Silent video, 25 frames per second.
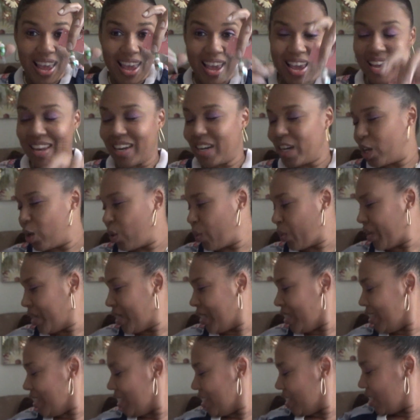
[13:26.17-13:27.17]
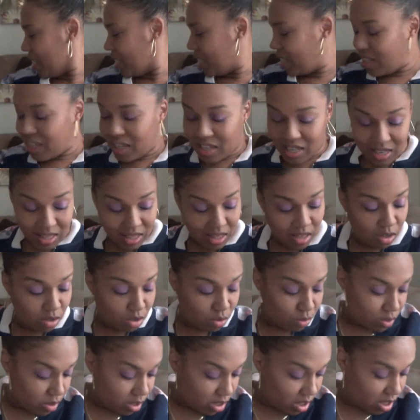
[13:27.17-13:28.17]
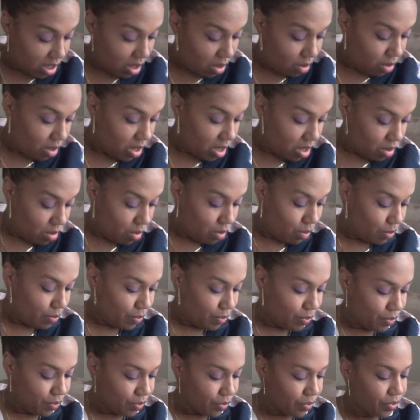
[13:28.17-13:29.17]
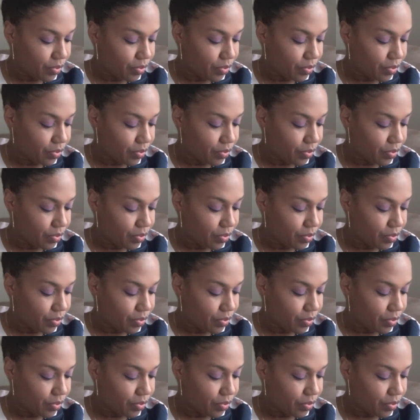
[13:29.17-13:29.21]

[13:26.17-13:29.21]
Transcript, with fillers: and the green tea. Those were so cute.